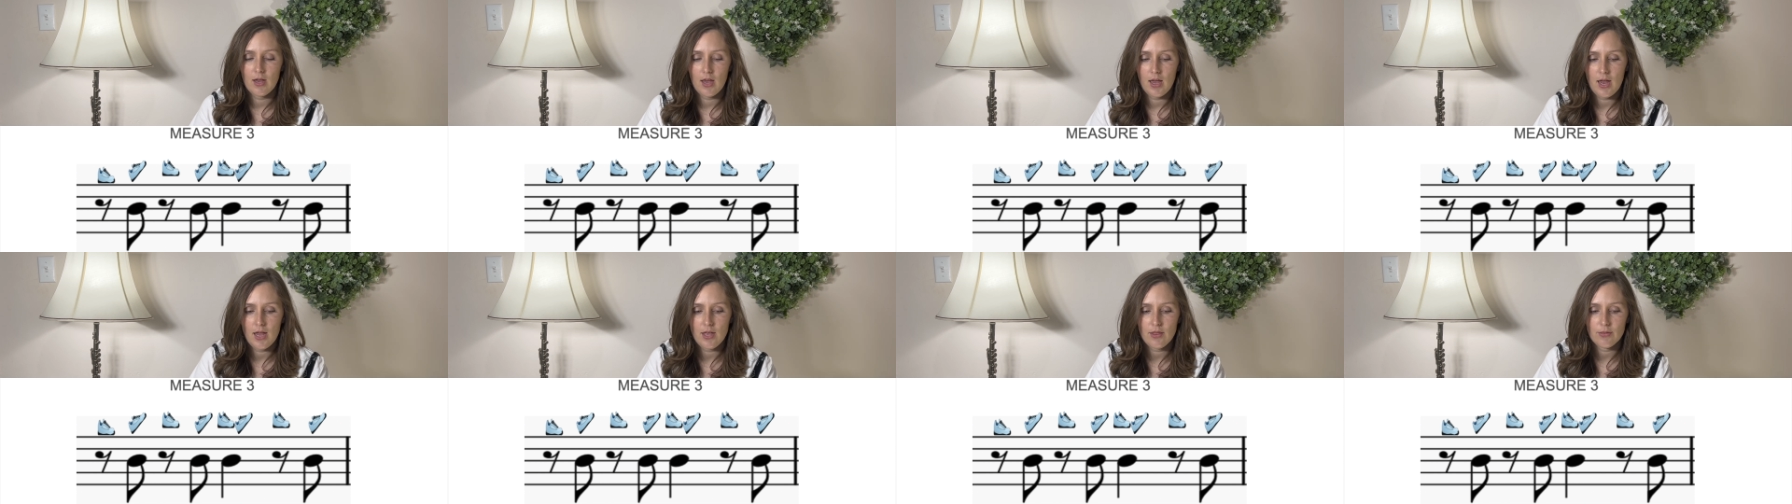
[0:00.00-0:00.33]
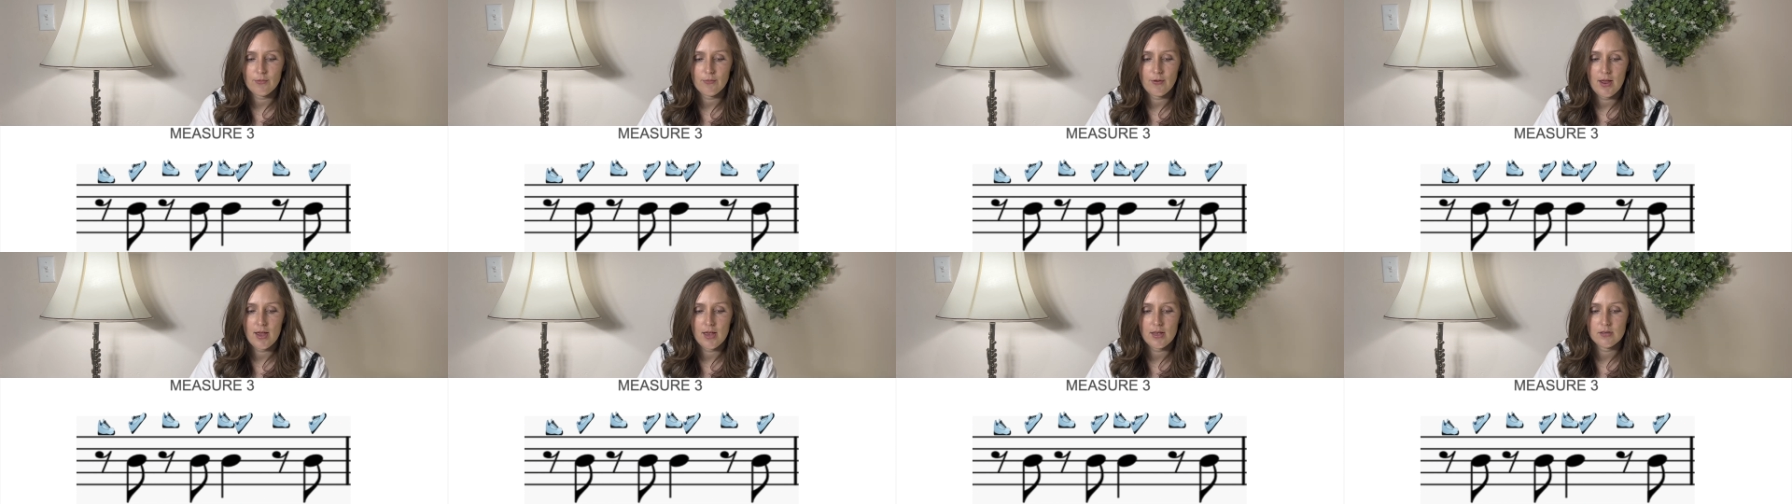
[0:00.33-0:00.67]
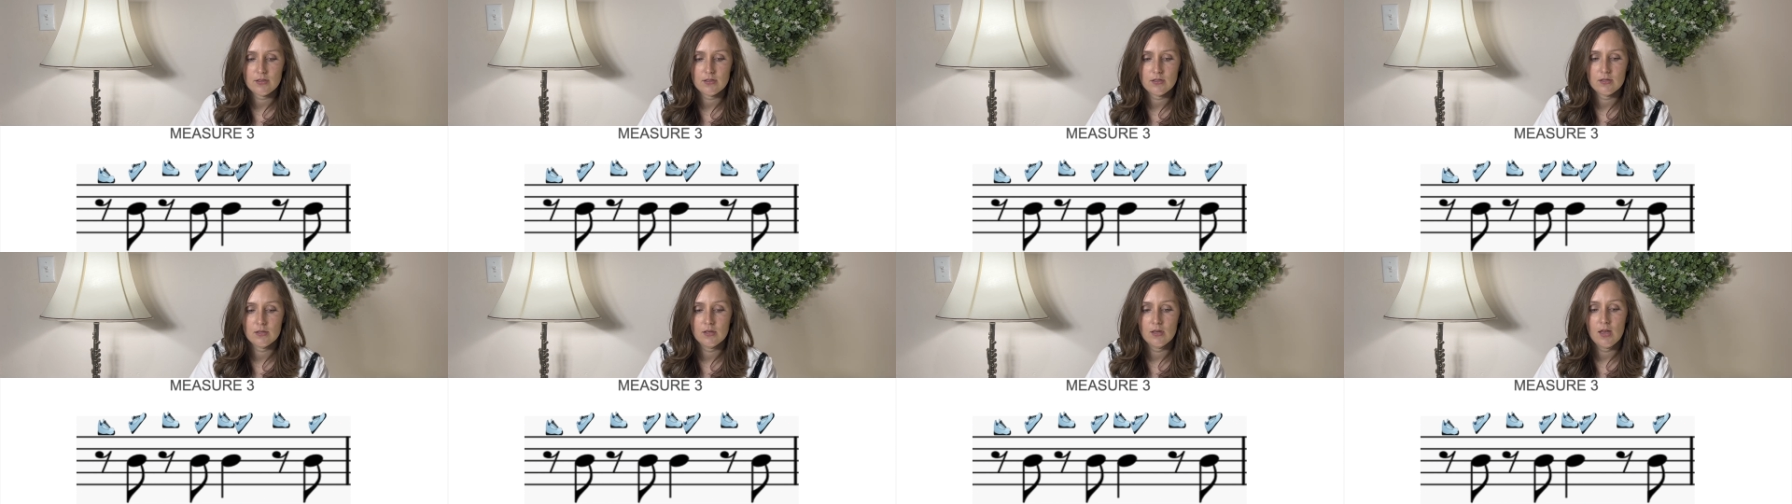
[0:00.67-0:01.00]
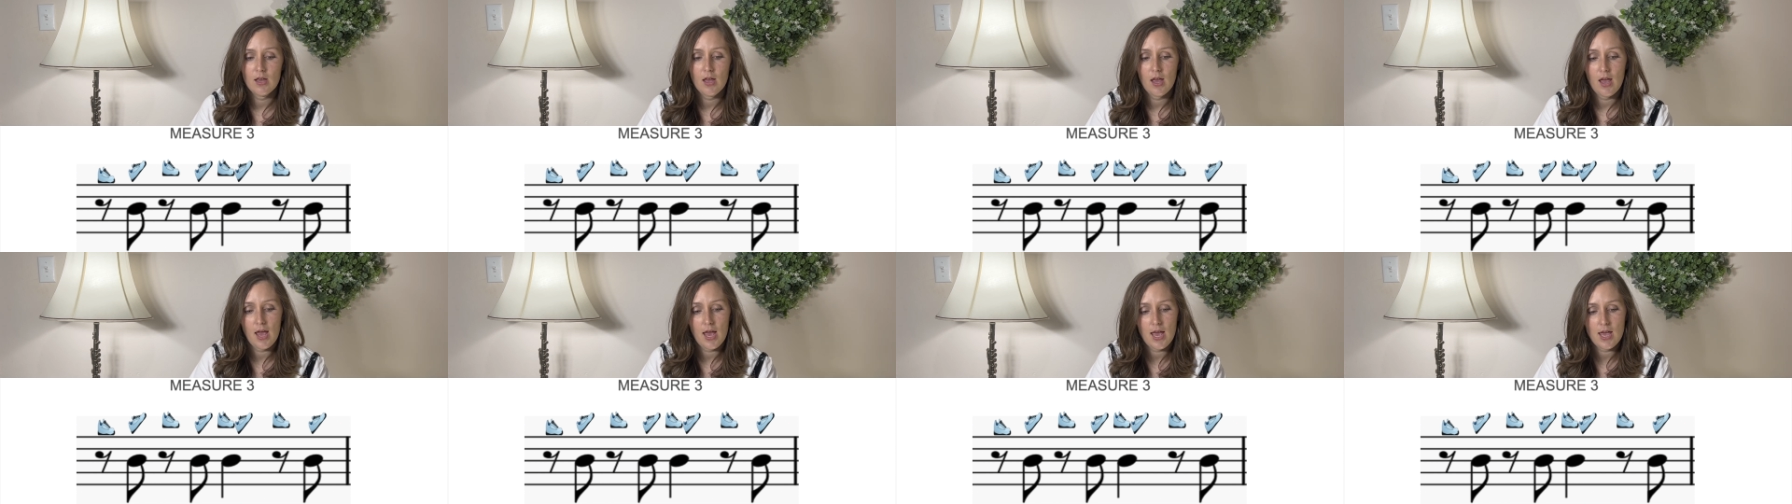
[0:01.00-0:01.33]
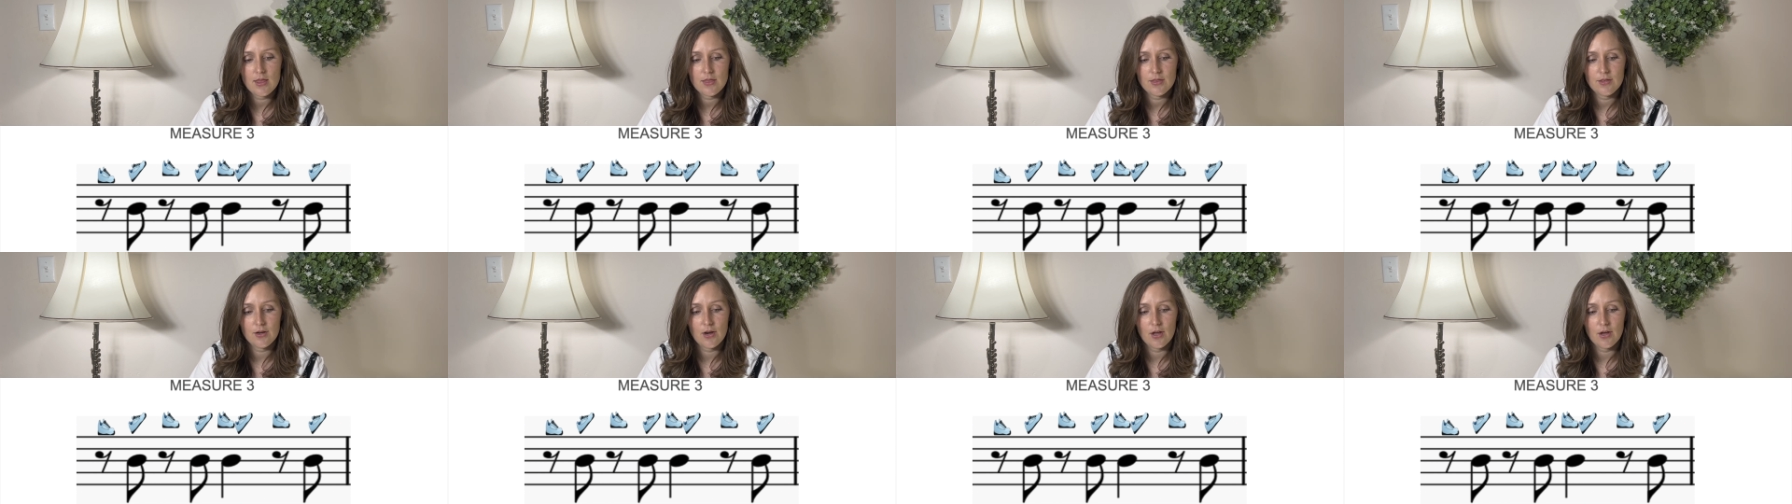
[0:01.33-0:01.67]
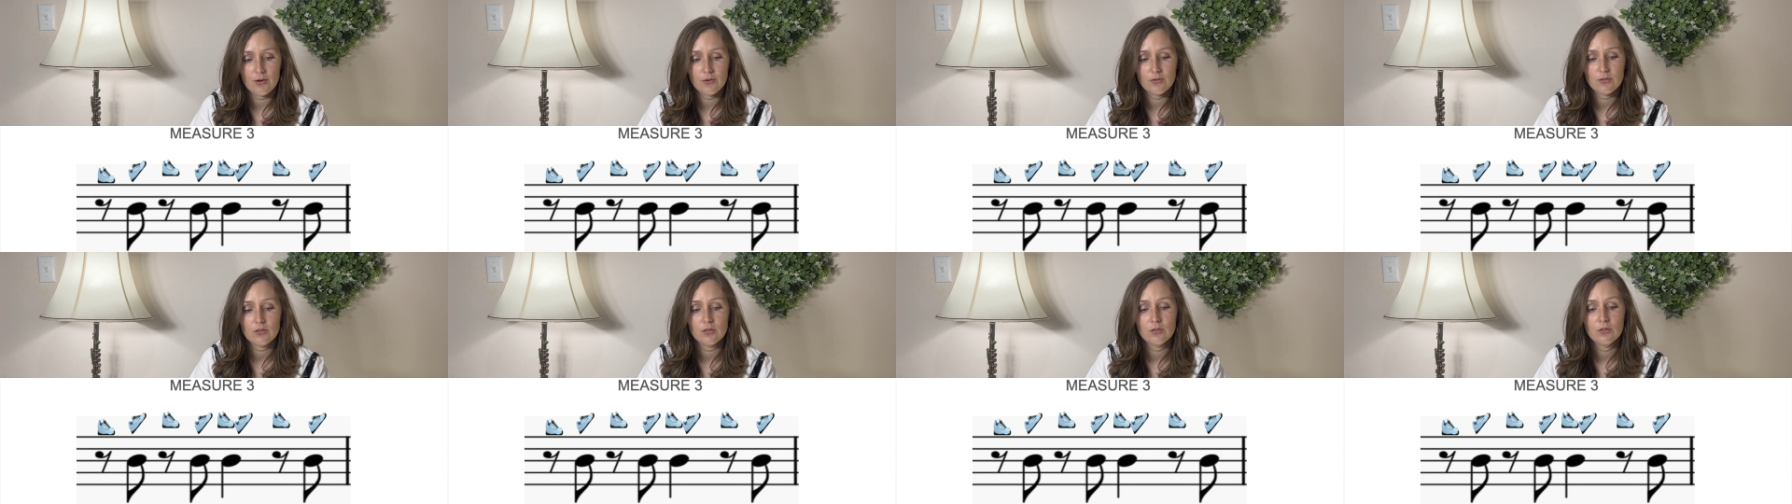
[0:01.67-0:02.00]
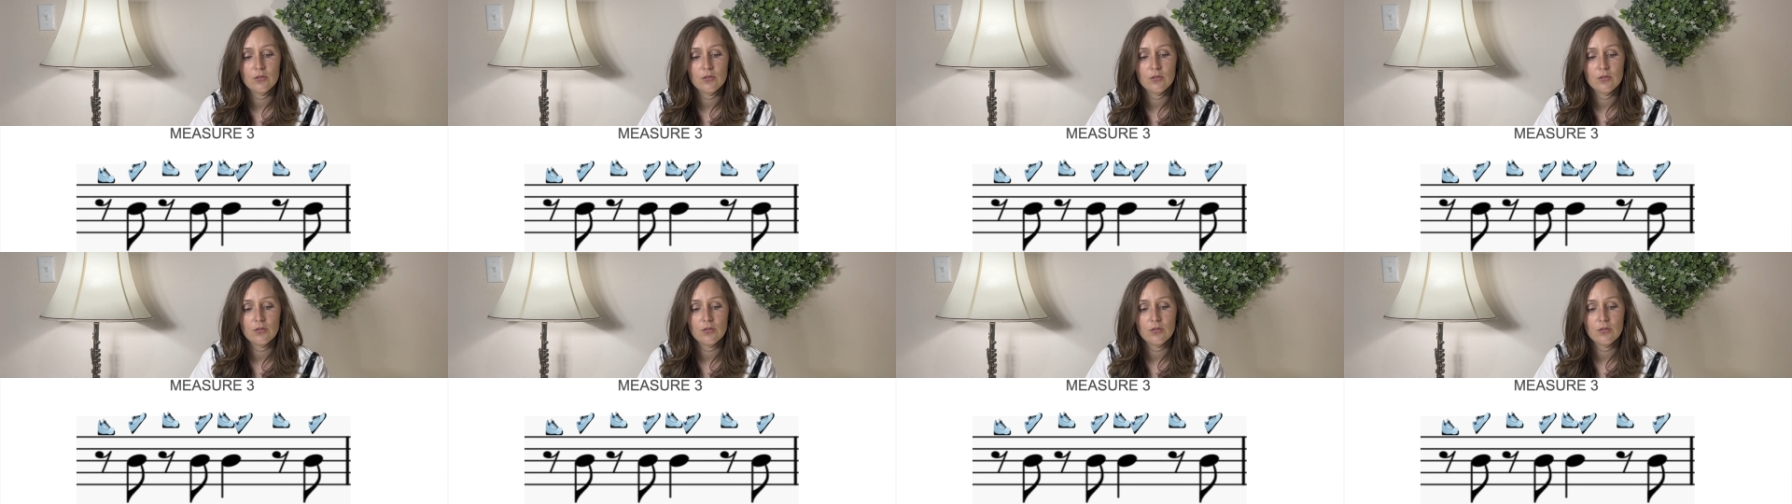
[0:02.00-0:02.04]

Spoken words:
8th rest, 8th note,